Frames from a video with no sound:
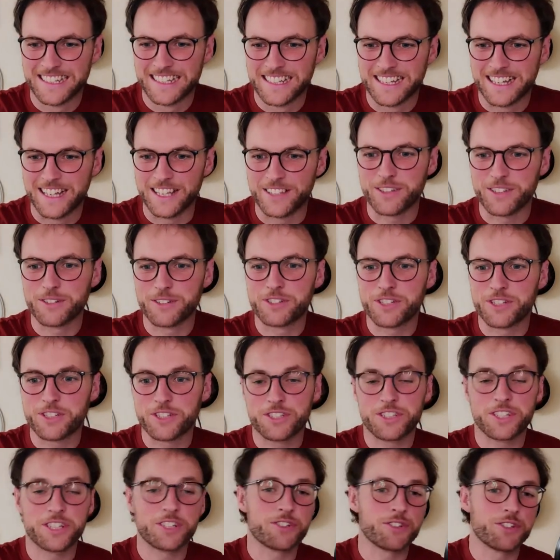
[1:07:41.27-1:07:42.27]
Although
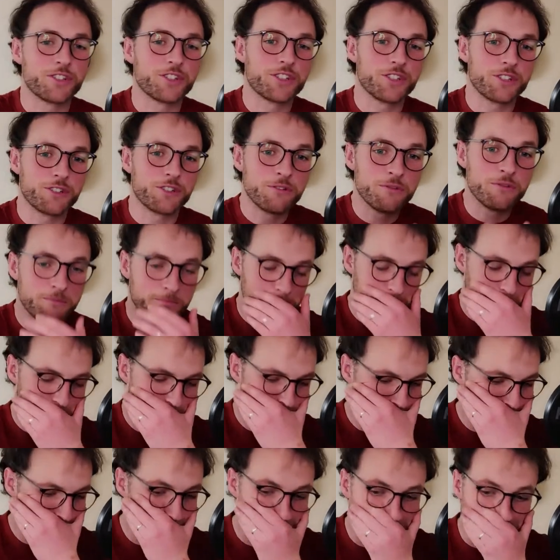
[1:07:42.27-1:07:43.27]
didgeridoo
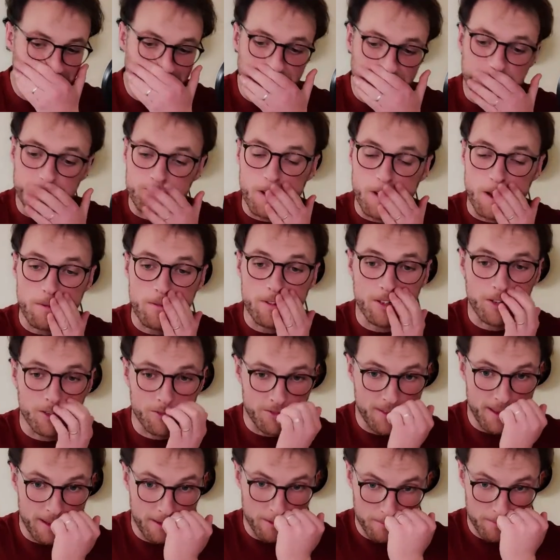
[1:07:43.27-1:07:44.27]
would probably be good
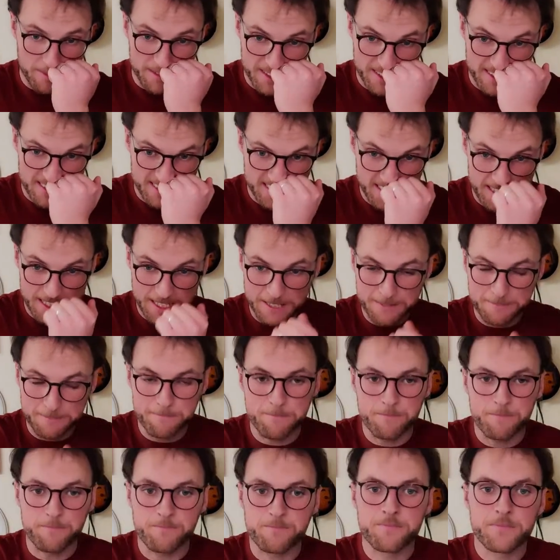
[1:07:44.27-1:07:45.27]
for that one because
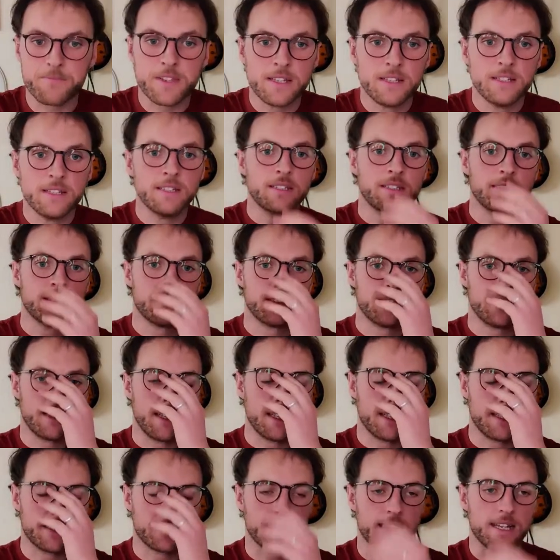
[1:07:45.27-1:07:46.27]

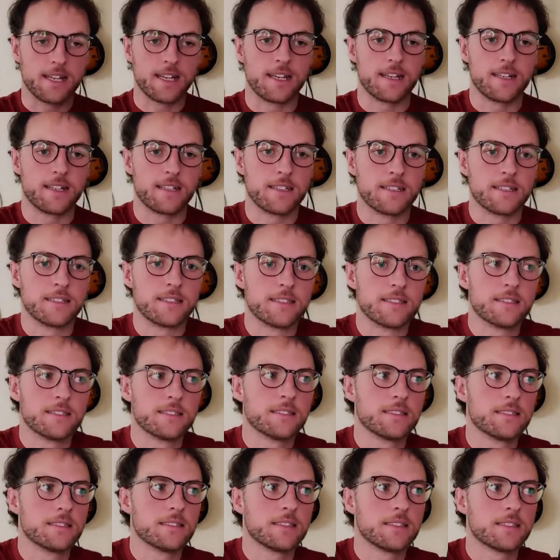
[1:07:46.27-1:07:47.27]
it's
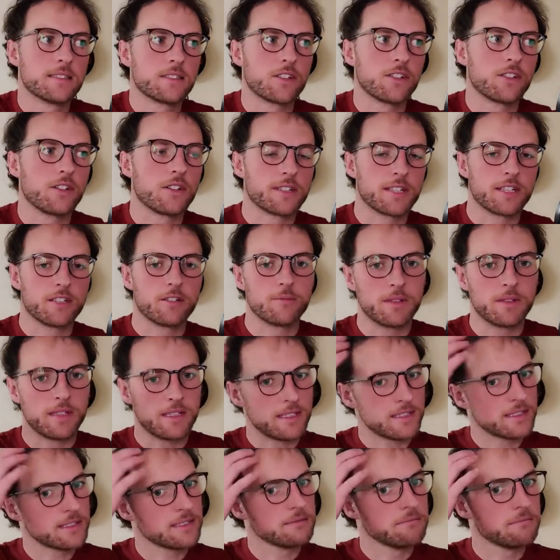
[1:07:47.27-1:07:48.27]
dirty old town would be
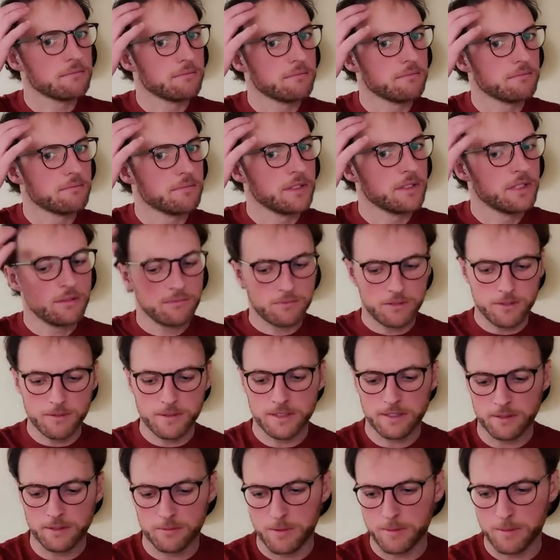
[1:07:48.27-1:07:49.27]
like. But
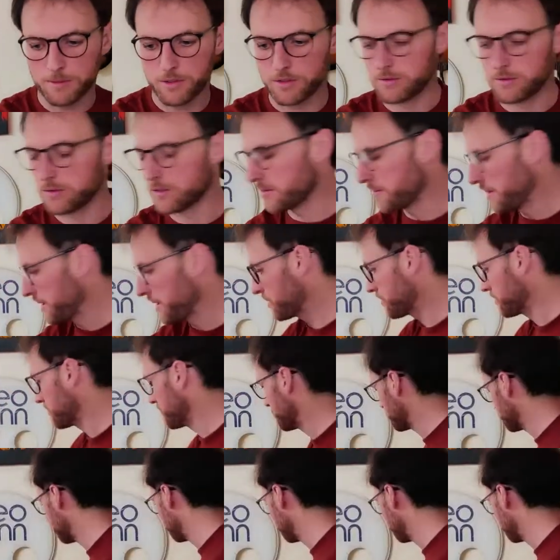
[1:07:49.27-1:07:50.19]
I could probably do banjo. I wonder.